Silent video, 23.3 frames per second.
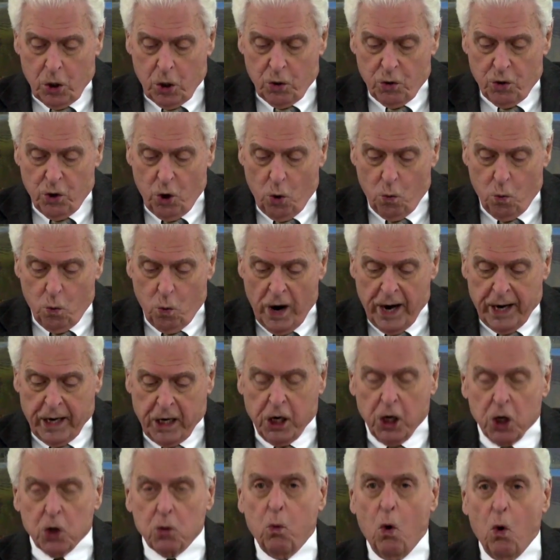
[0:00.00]
the
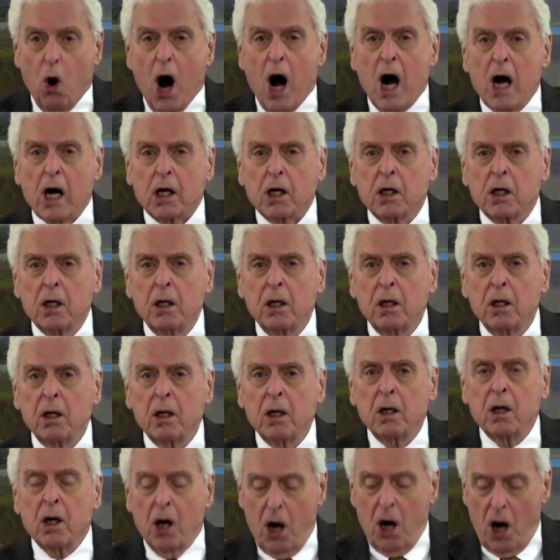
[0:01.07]
wicked walk
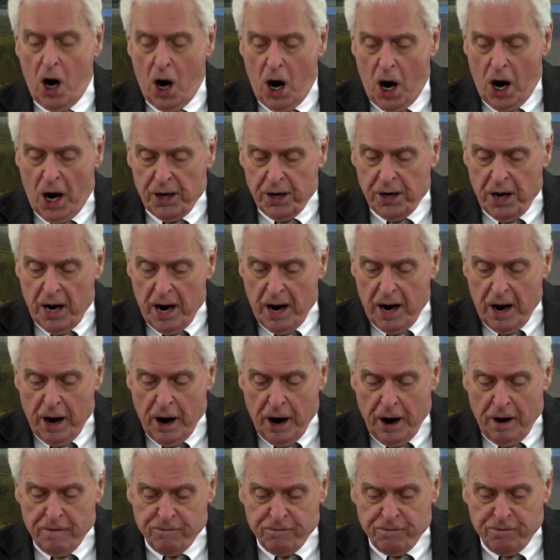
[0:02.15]
on
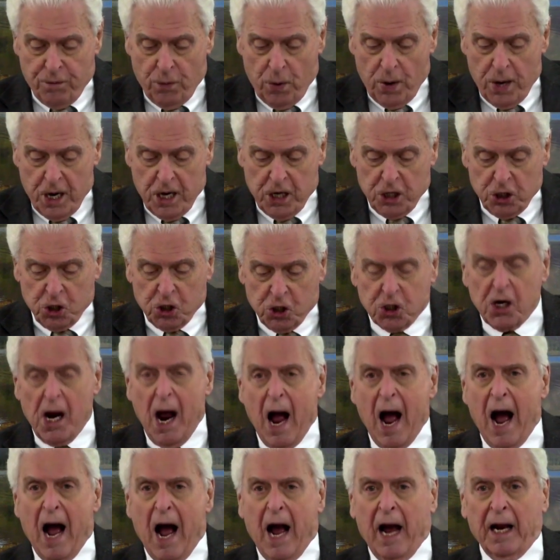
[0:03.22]
every
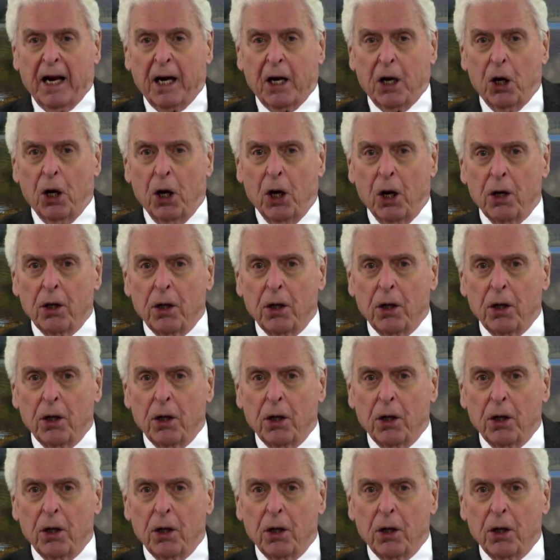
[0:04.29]
side